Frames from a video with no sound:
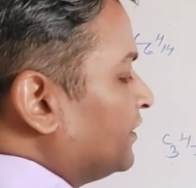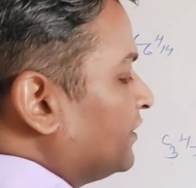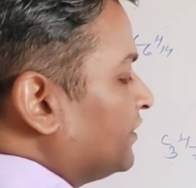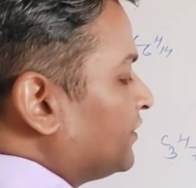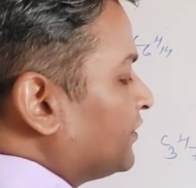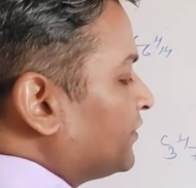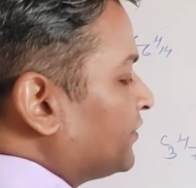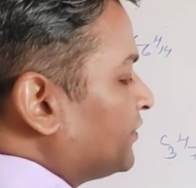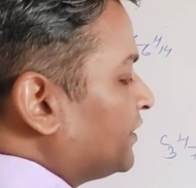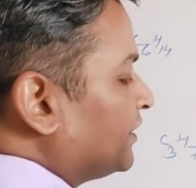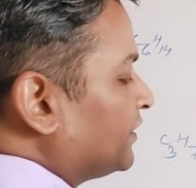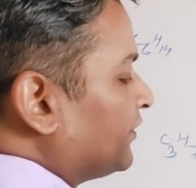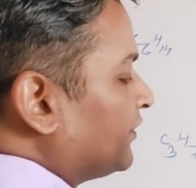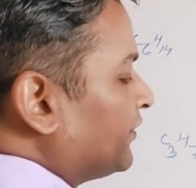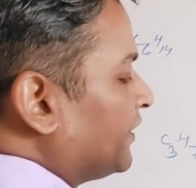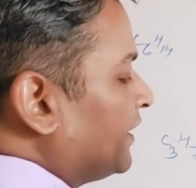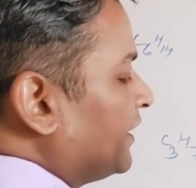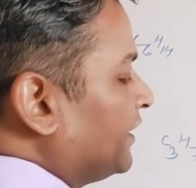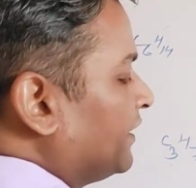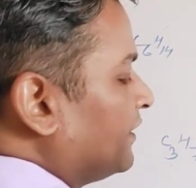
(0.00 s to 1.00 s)

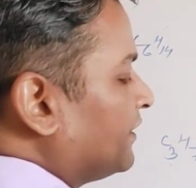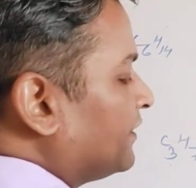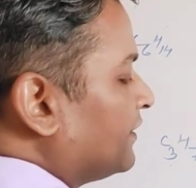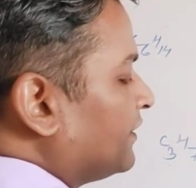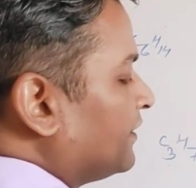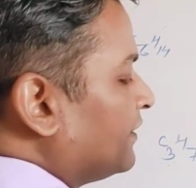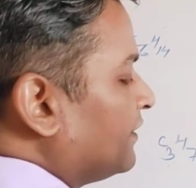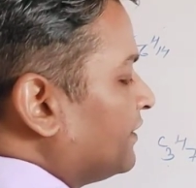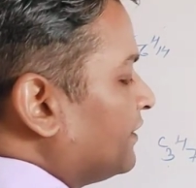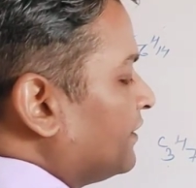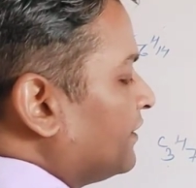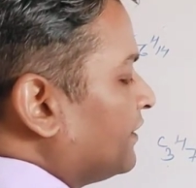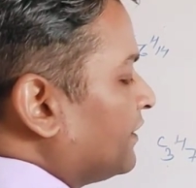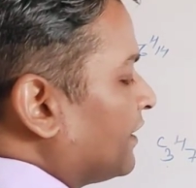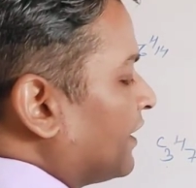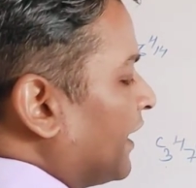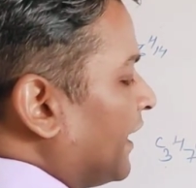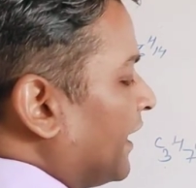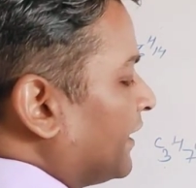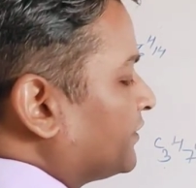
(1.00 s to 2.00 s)

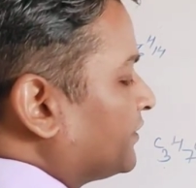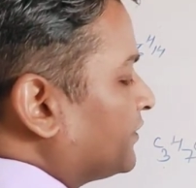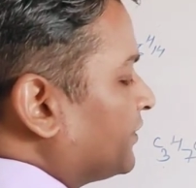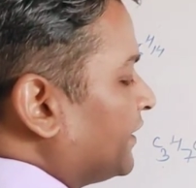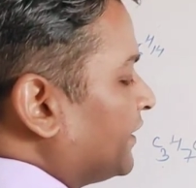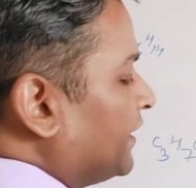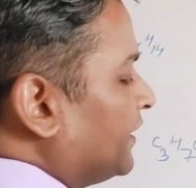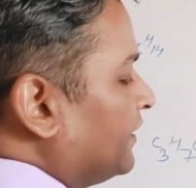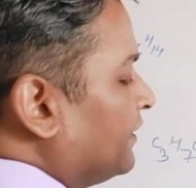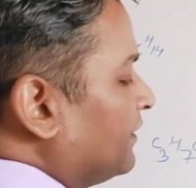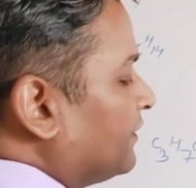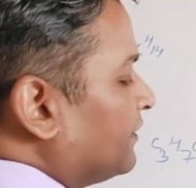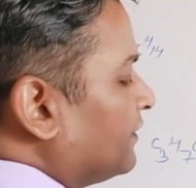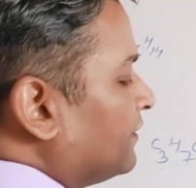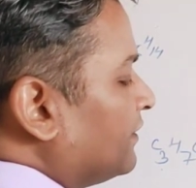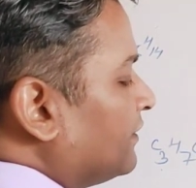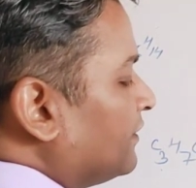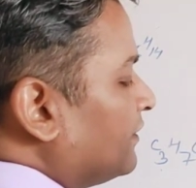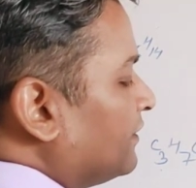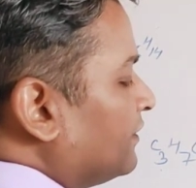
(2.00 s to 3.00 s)

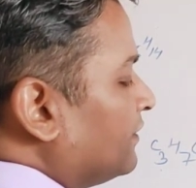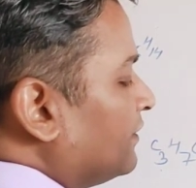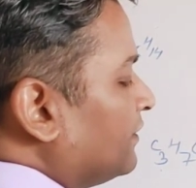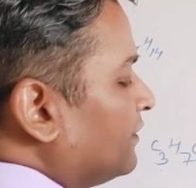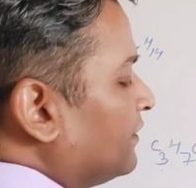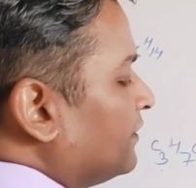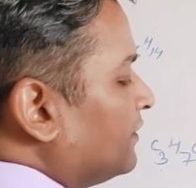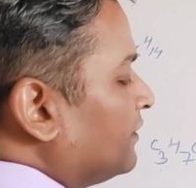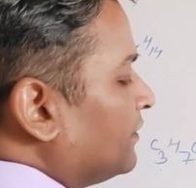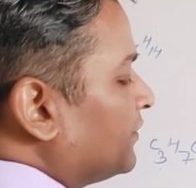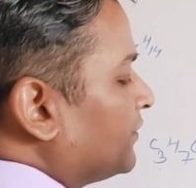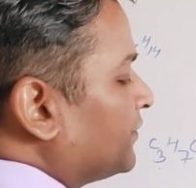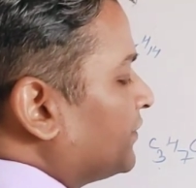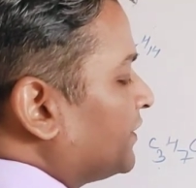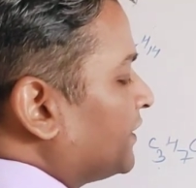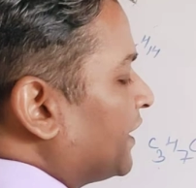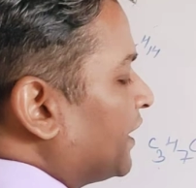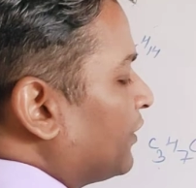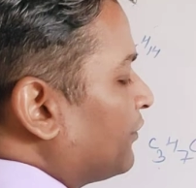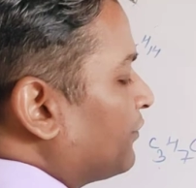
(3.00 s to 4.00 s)

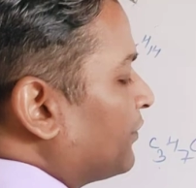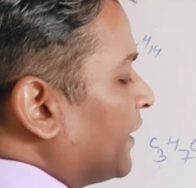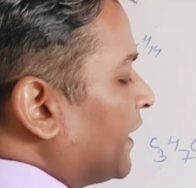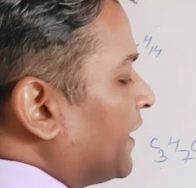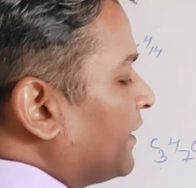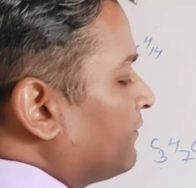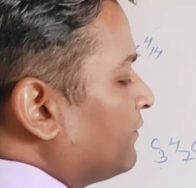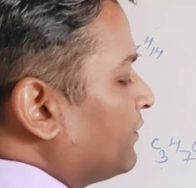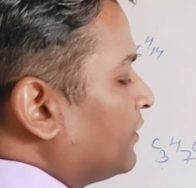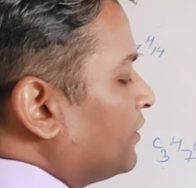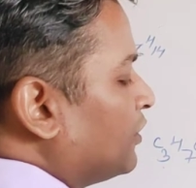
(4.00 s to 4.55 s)
C3H3Cl5.